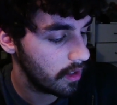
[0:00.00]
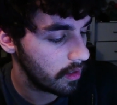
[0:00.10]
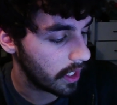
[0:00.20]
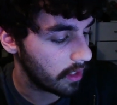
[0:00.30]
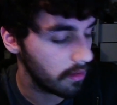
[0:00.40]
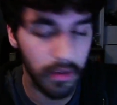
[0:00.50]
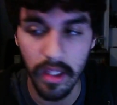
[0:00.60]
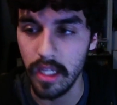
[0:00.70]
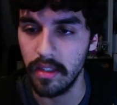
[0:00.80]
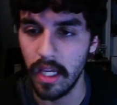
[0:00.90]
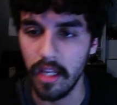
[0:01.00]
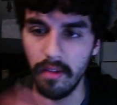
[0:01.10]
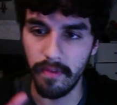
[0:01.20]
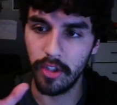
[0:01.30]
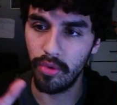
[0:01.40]
like these
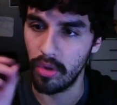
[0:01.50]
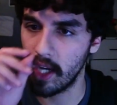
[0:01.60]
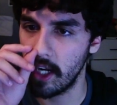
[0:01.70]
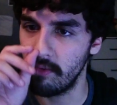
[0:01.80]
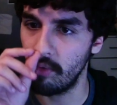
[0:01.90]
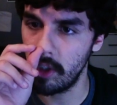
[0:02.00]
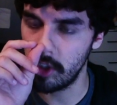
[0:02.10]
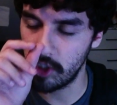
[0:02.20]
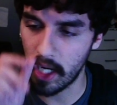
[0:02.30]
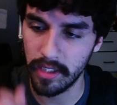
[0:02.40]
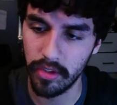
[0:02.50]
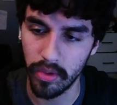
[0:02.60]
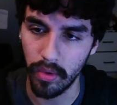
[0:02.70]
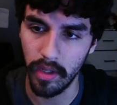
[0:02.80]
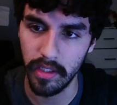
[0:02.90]
individual kind of one-shot
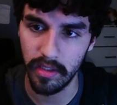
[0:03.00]
stories.